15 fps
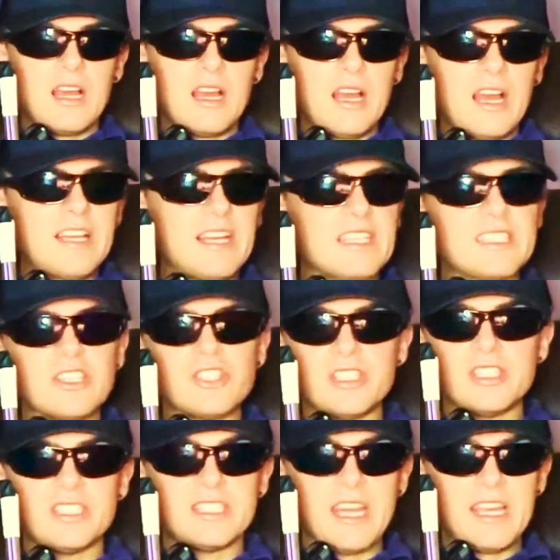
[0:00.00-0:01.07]
I guess I
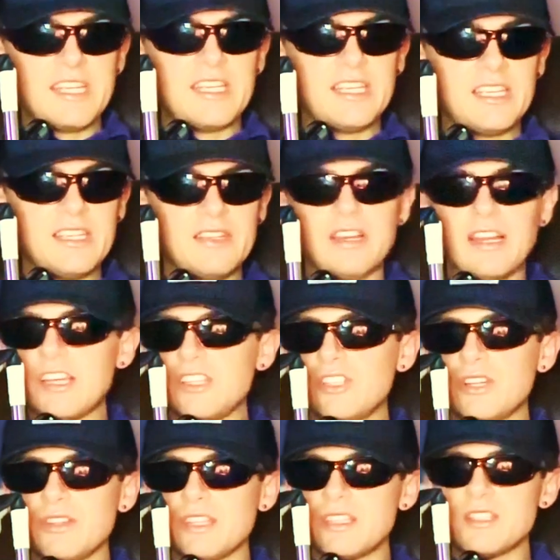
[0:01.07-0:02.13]
shouldn't say he, you
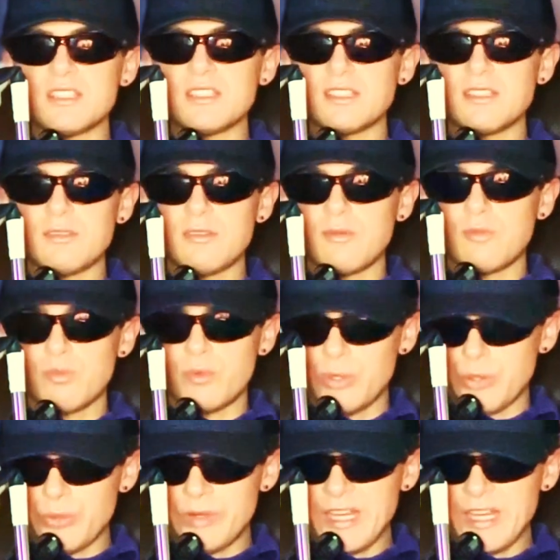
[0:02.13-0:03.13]
know, that's rude, I